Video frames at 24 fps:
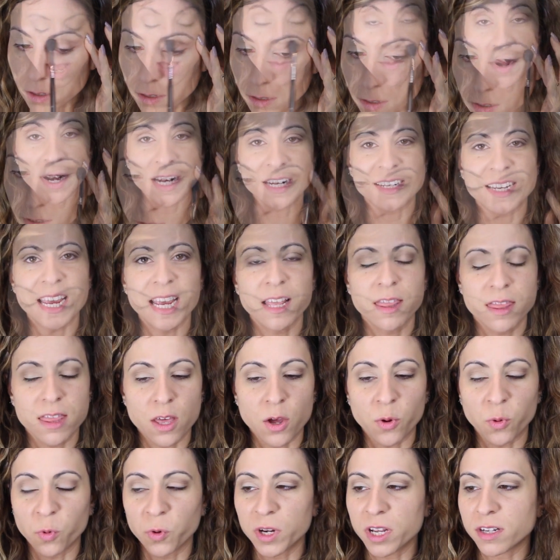I'm going to take
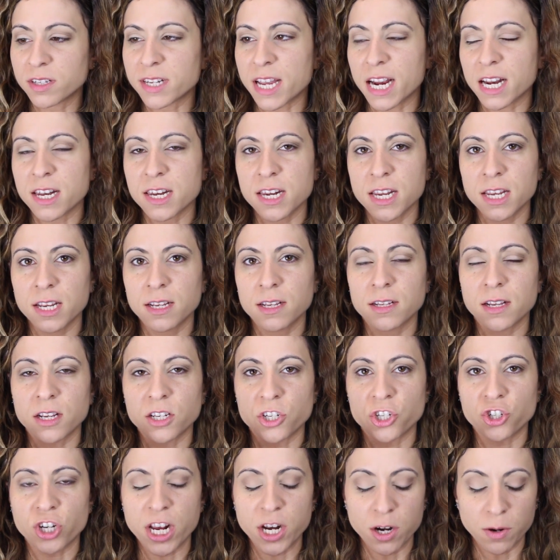the Real Technique
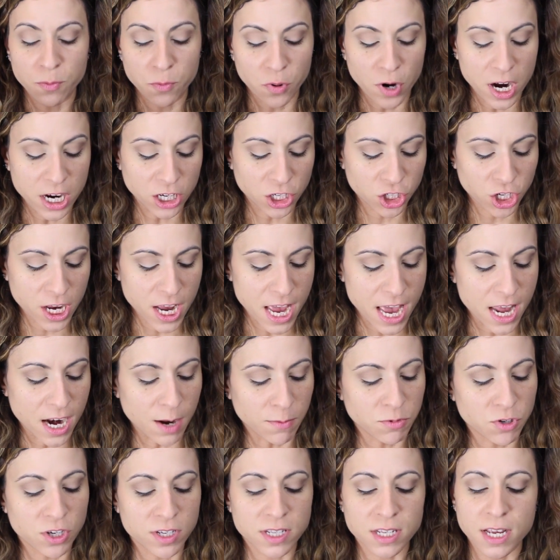shader brush and
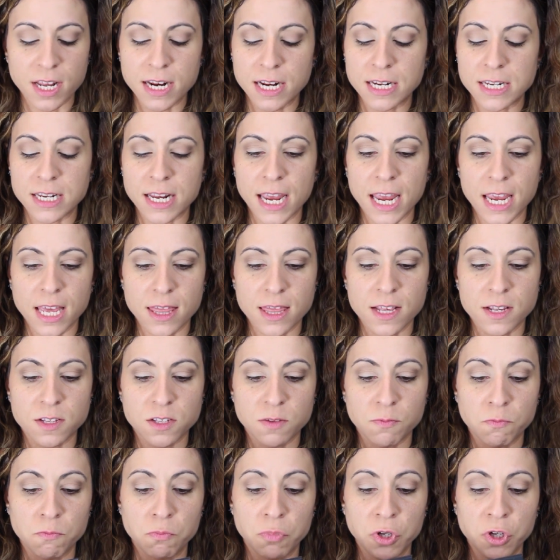I'm just going to take
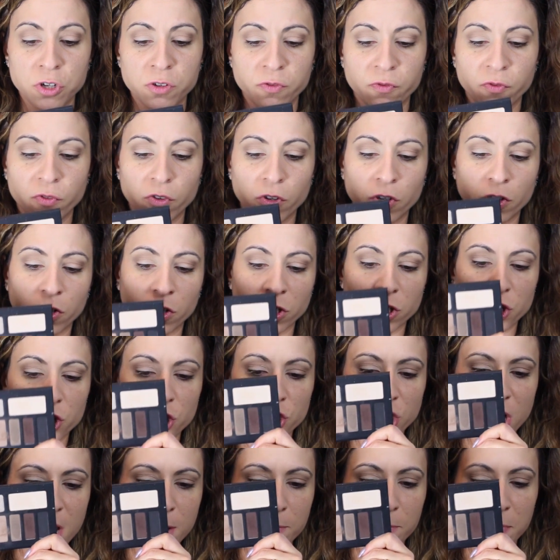this beautiful
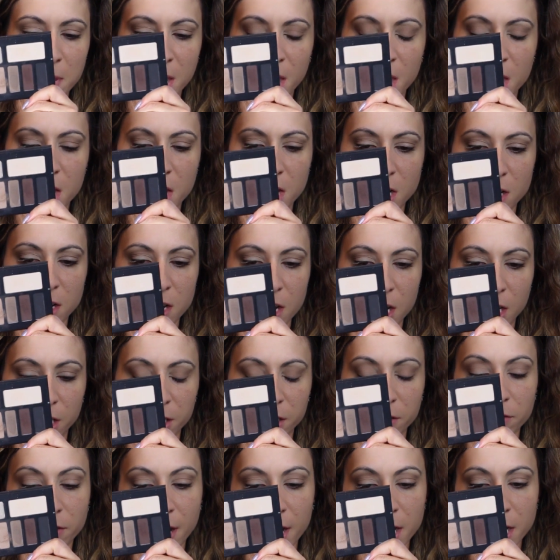champagne
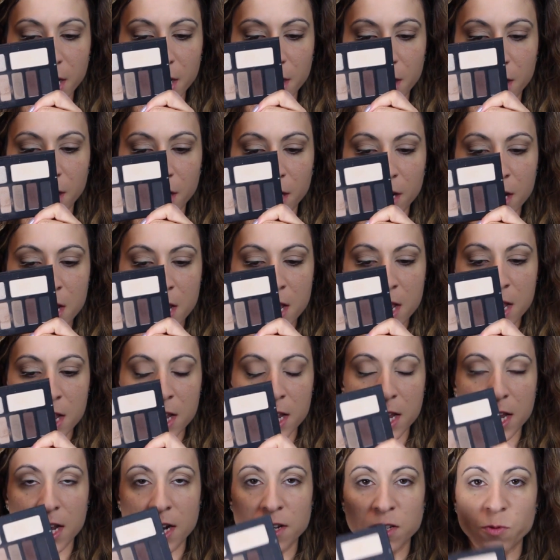color right here.
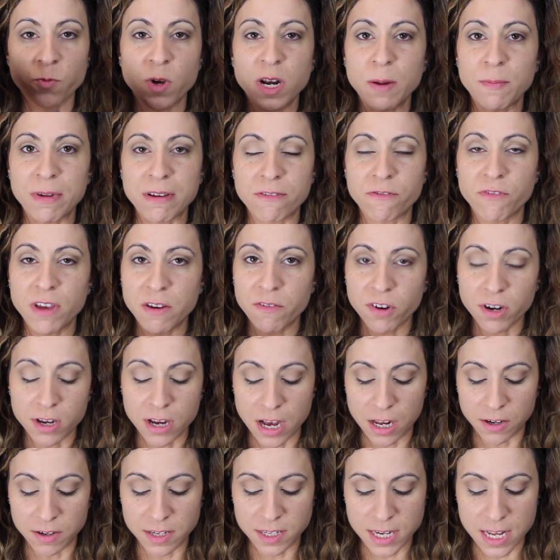It is one of my favorite
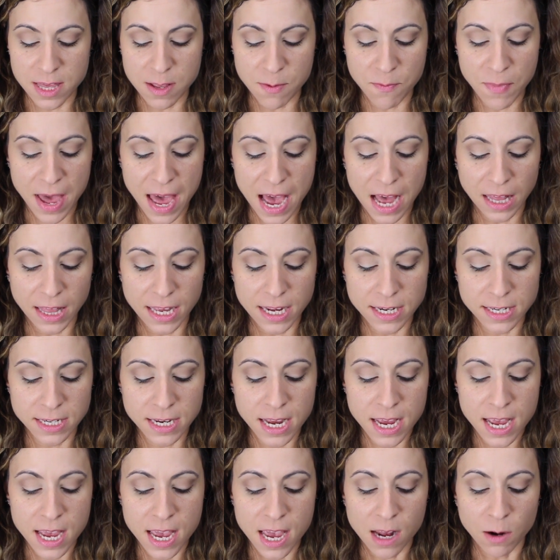colors in the palette
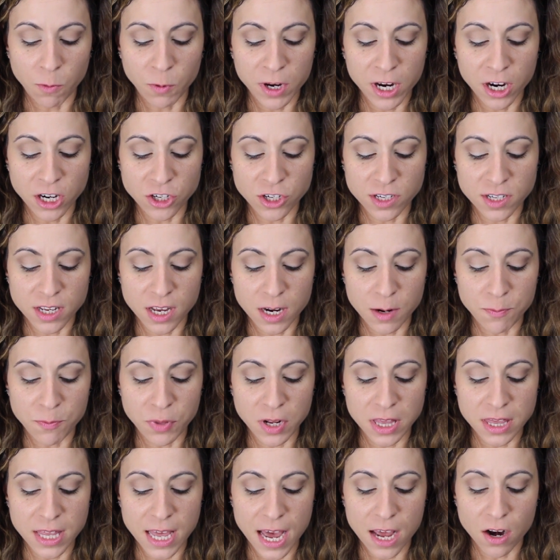and we are just going to
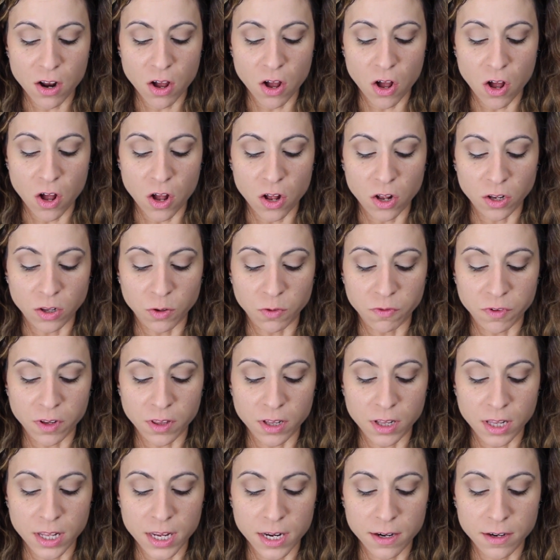put that all over
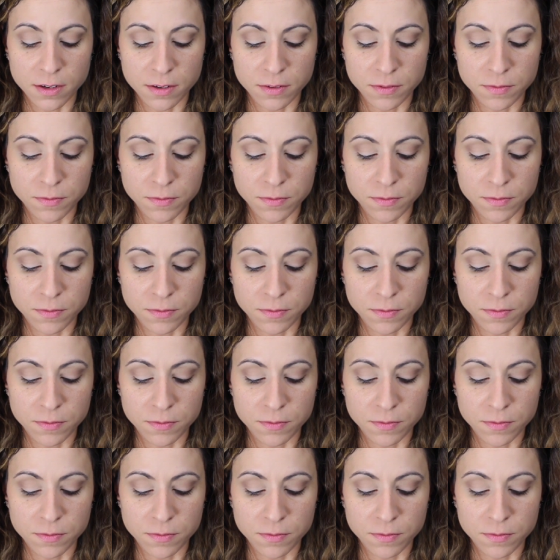the lid.